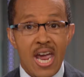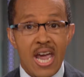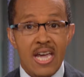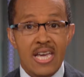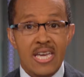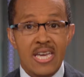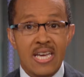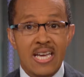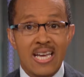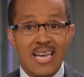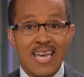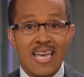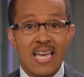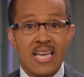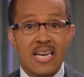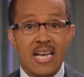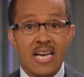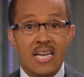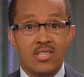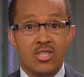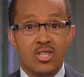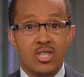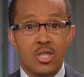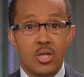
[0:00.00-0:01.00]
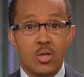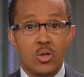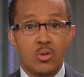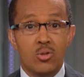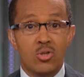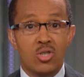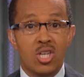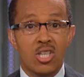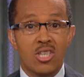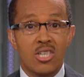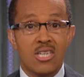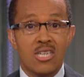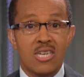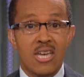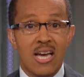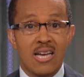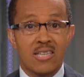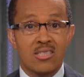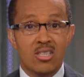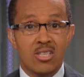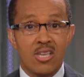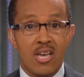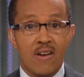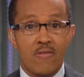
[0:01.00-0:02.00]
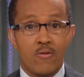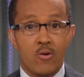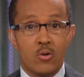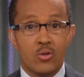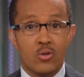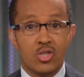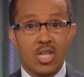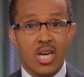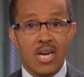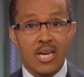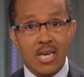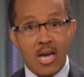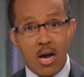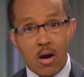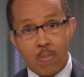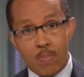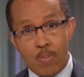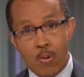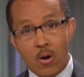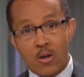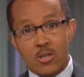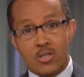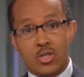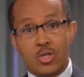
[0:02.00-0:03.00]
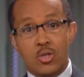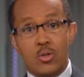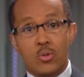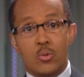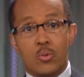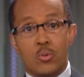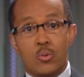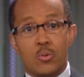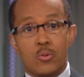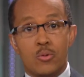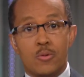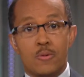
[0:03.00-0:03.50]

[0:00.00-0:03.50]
taking NSU to the next level. Check out part two.